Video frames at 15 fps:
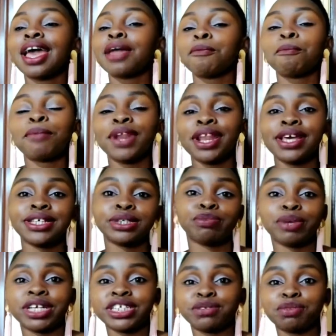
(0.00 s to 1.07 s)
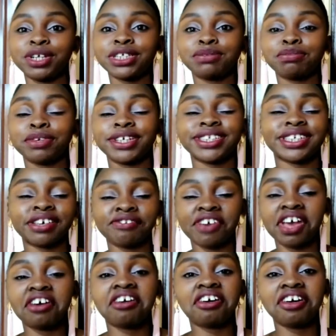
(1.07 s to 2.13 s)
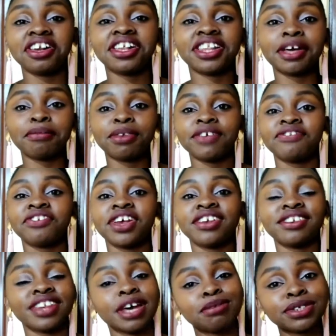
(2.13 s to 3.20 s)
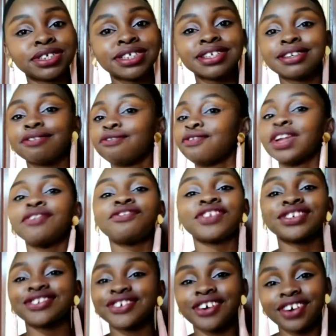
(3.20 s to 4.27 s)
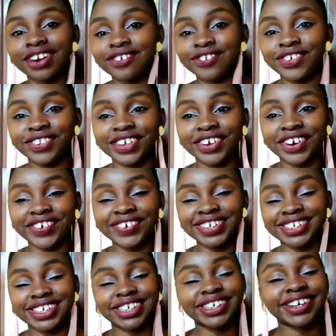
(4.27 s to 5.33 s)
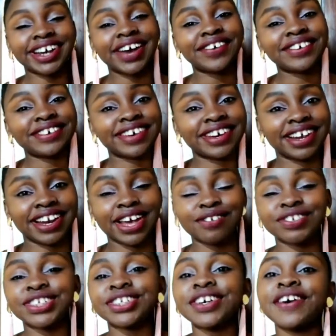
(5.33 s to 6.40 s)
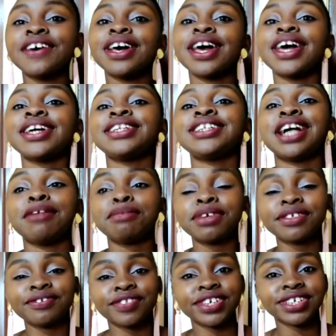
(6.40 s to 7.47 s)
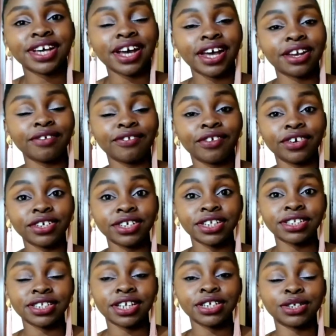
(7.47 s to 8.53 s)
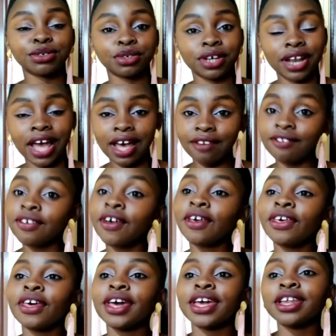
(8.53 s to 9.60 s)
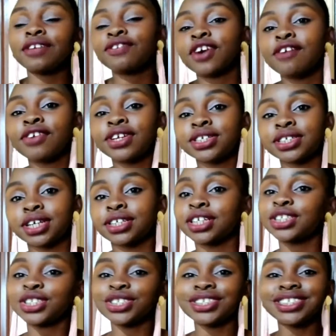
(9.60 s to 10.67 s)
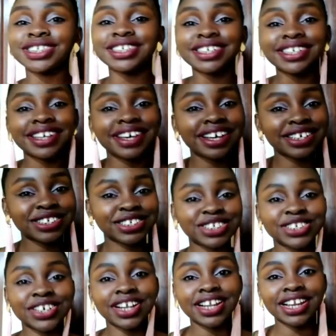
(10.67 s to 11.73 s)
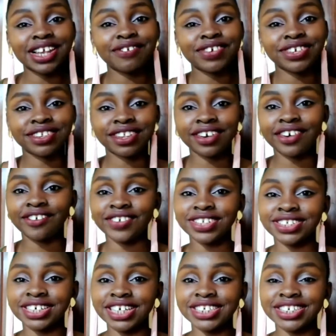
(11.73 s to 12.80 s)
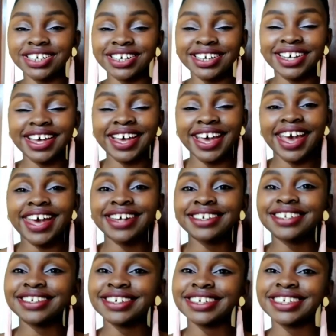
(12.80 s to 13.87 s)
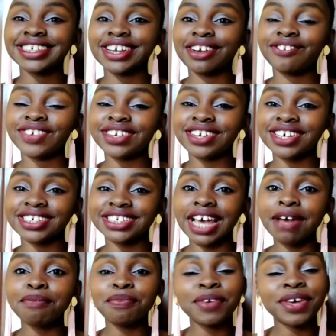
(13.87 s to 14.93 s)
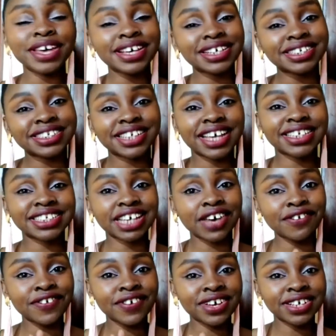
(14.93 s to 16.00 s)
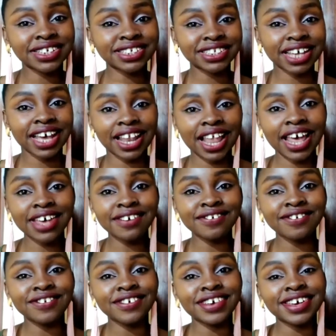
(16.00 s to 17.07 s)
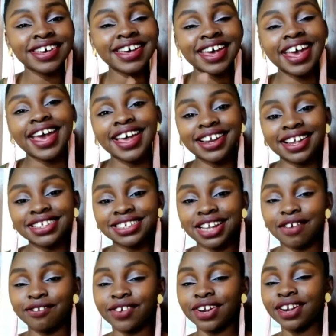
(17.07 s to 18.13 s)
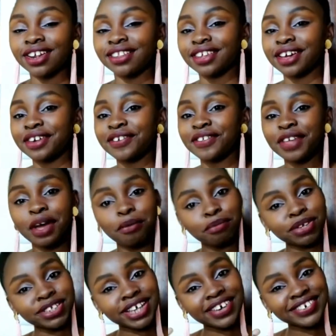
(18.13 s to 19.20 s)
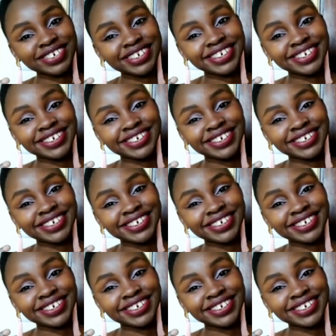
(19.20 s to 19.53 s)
And please, please, please, please, if I called them different names, feel free to correct me on the comment section. I would really love to. And tell me if these are kind of contents that you would love. And if you have any suggestions, as usual, leave it on the comment section. And until we meet next time, stay safe, stay alive, and let's love one another. Peace out.